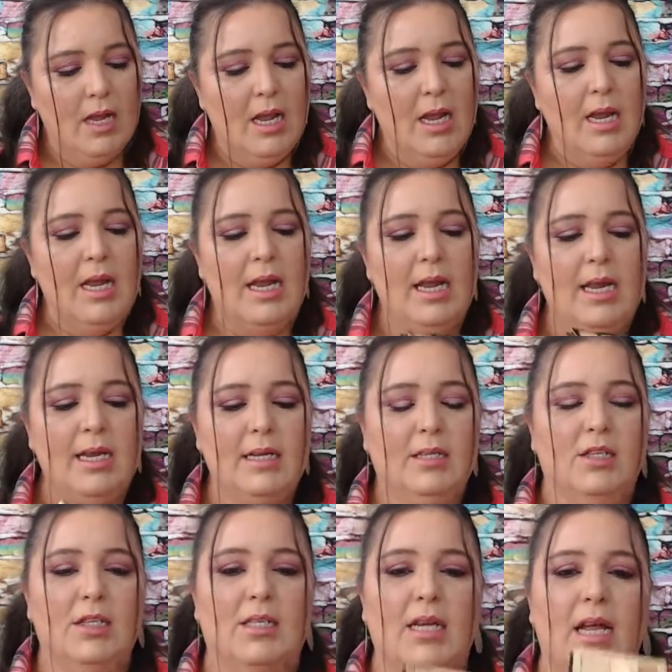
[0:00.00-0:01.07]
is
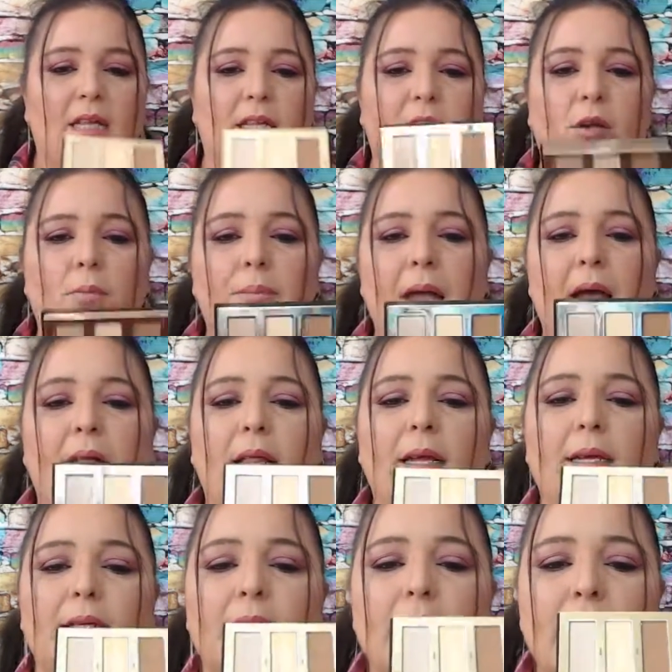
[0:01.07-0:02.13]
just a little
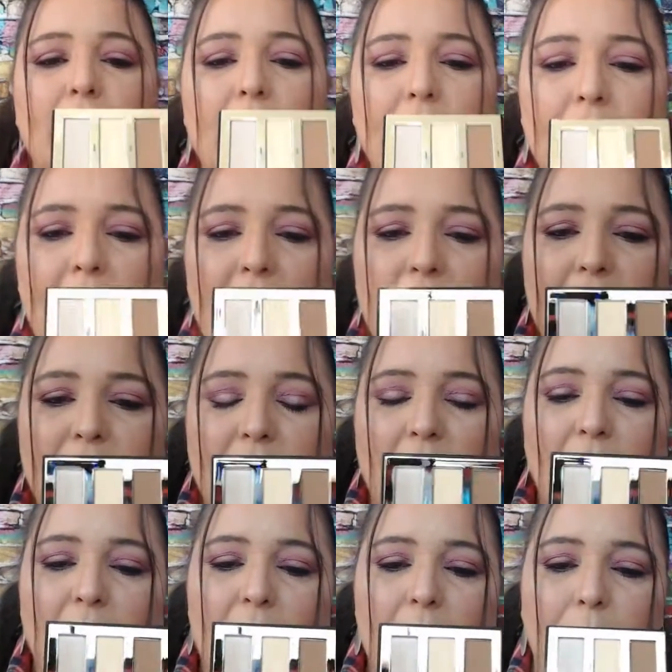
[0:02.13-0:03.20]
palette that has
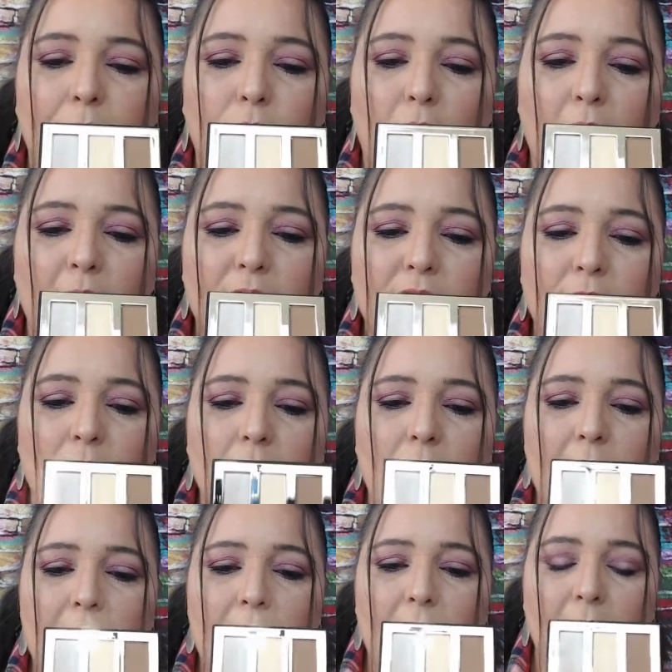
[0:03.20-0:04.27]
got a bronzer,
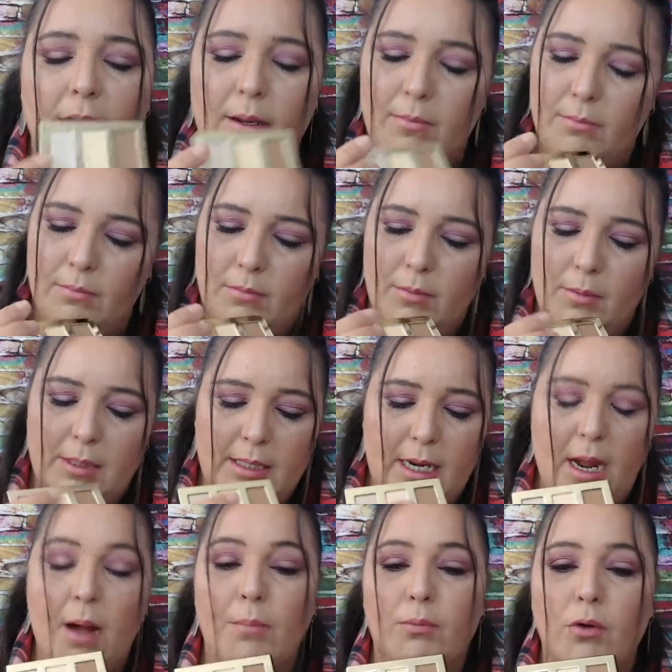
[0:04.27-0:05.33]
let me see,
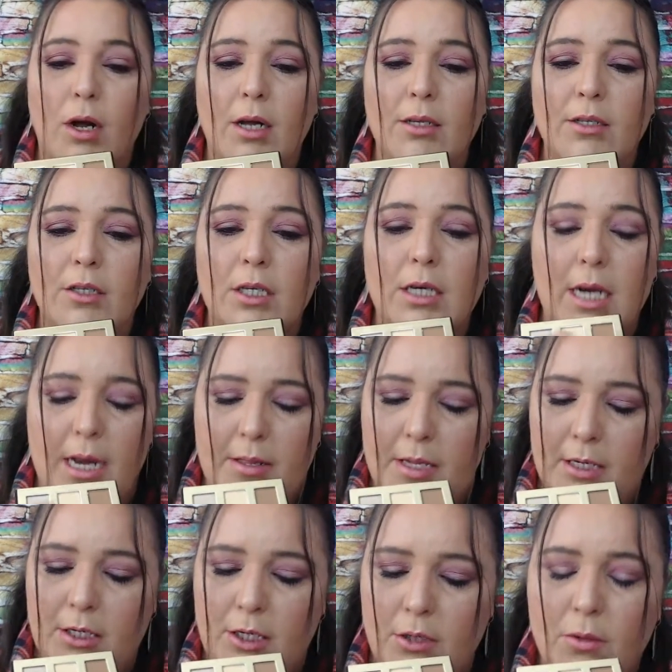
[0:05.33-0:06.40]
a bronzer and
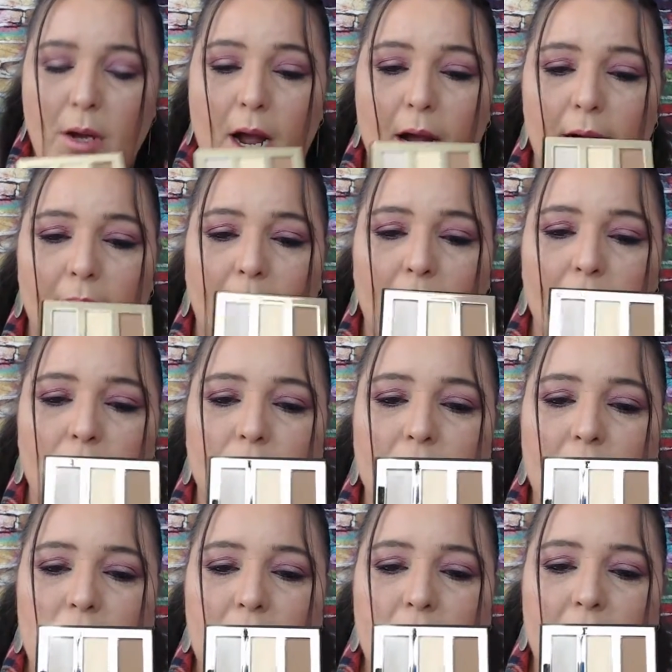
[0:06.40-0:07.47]
then 2 highlighters
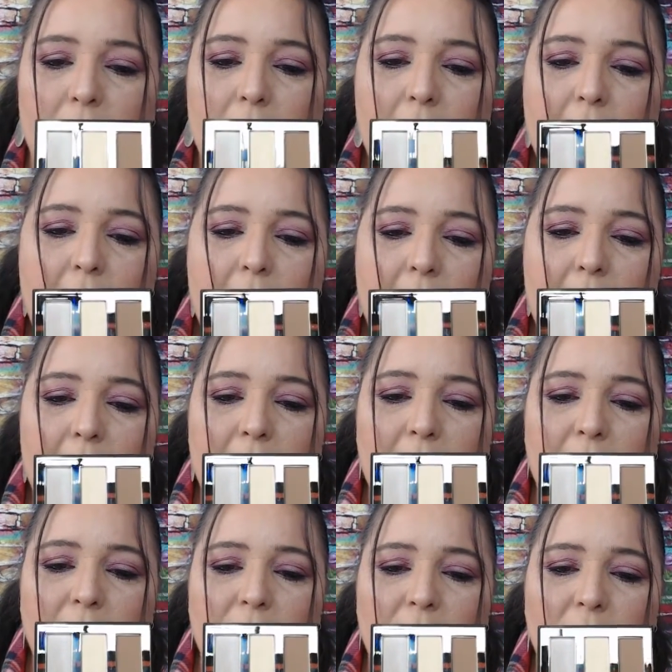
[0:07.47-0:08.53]
in. And
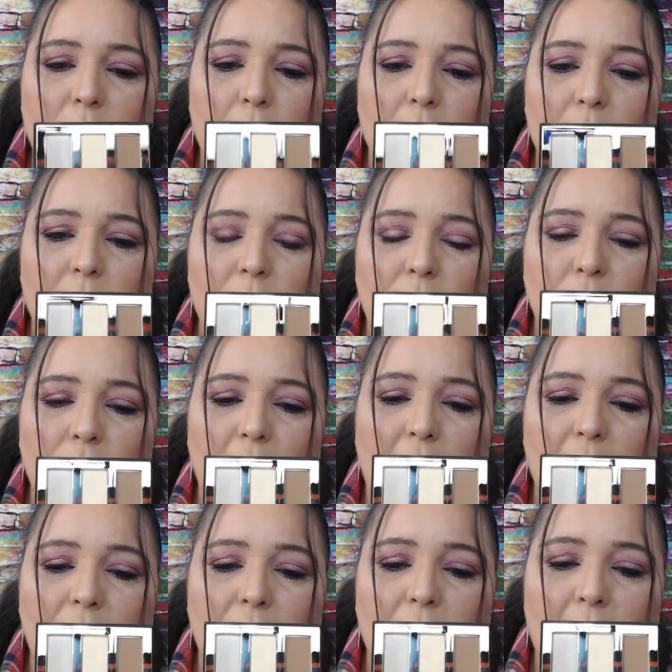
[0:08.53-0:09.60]
it's just one of those little
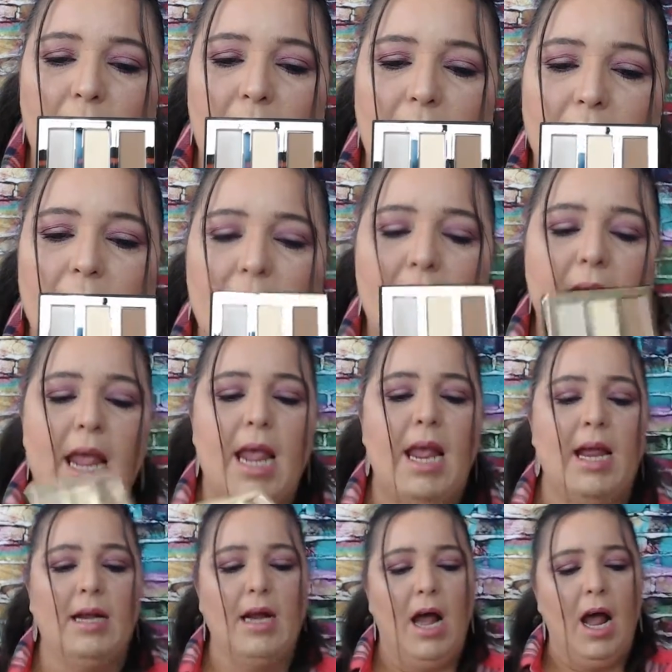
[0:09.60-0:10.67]
travel things.
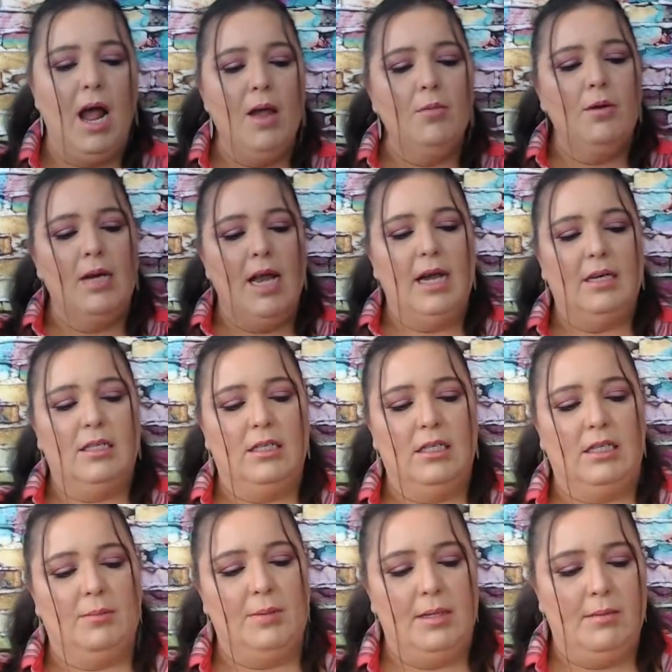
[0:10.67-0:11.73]
And I would actually
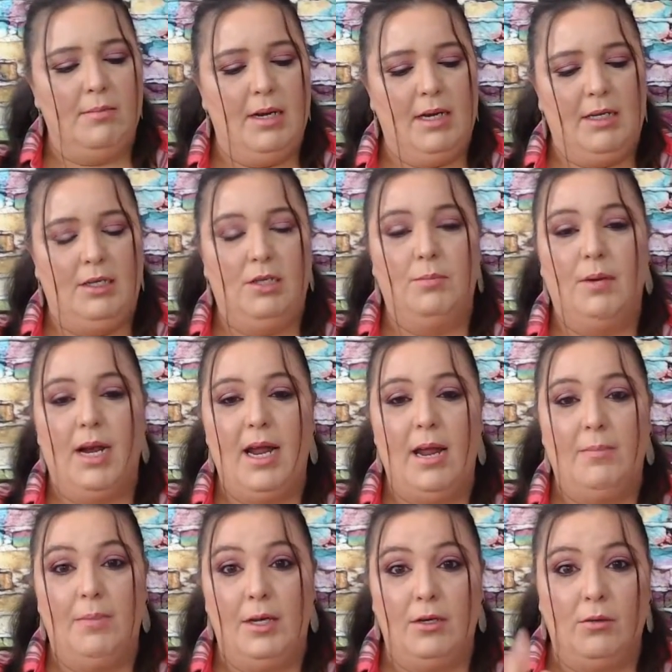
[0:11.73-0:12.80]
spend the money to buy a
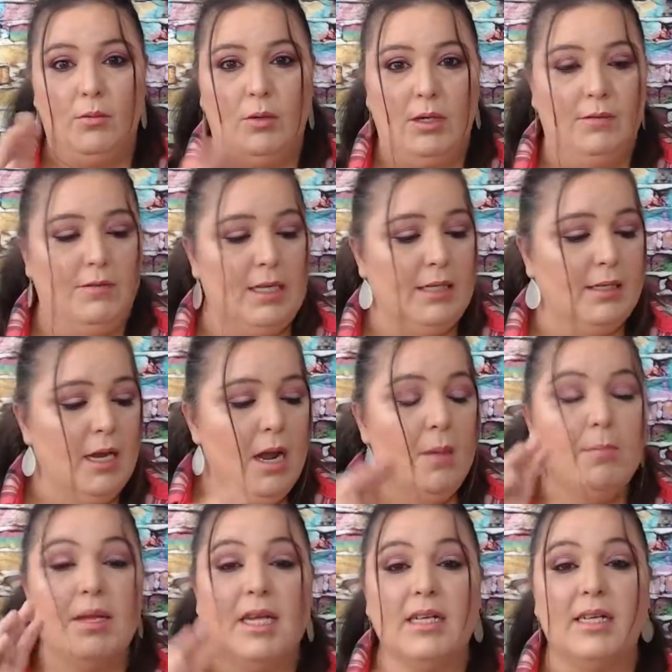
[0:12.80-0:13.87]
bigger one of these
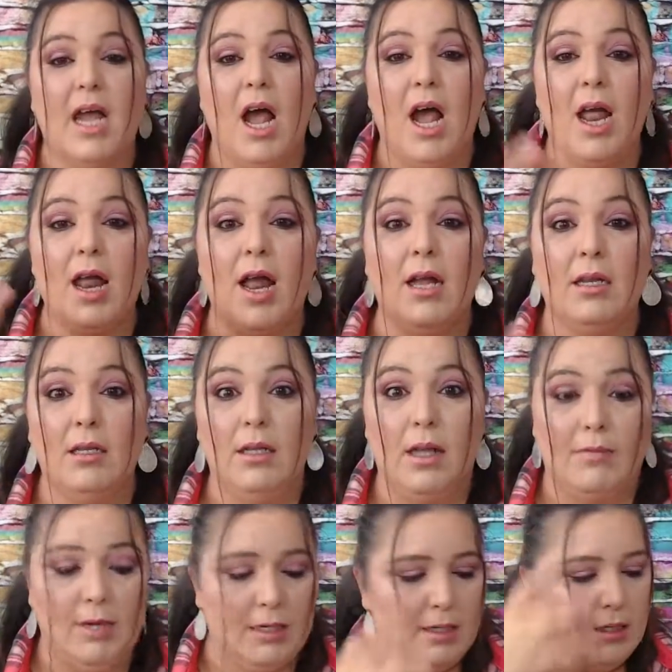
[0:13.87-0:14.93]
because I love
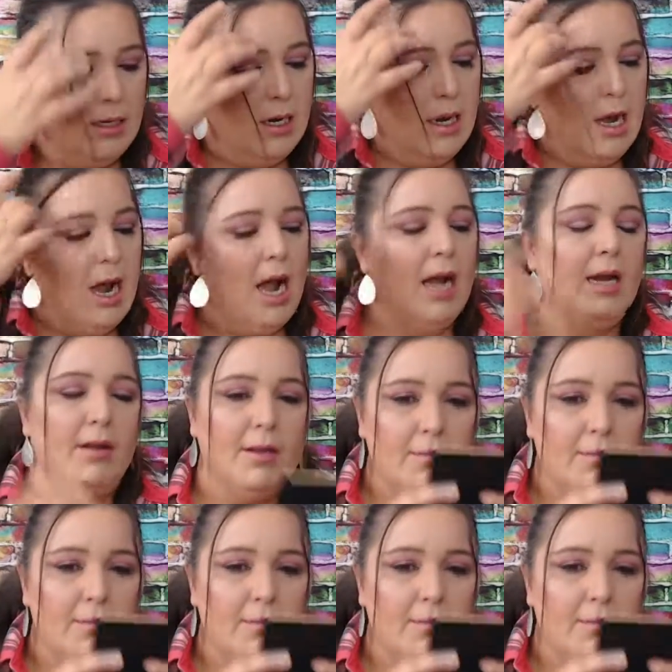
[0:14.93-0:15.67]
it. I love it.